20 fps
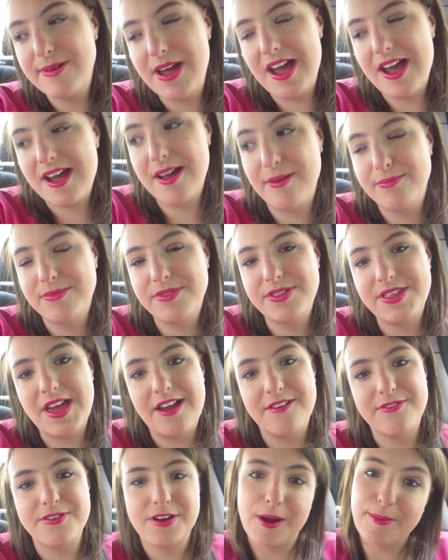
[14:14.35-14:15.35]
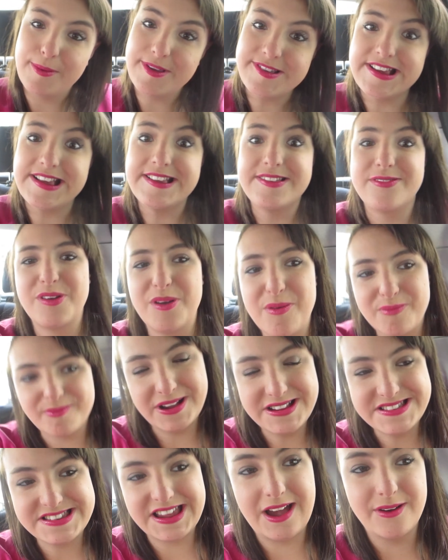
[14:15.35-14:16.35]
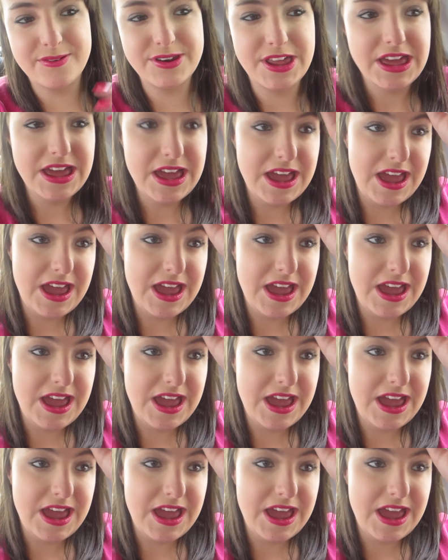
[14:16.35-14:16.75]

um, there for a couple of days i am coming back down.